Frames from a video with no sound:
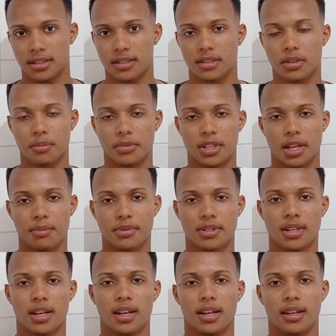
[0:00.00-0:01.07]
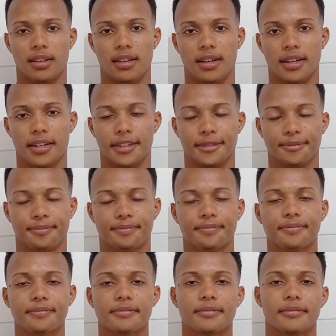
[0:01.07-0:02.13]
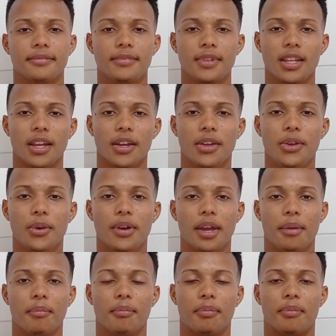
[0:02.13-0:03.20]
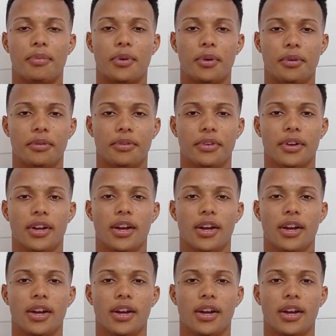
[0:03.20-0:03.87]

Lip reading: some tips that you can improve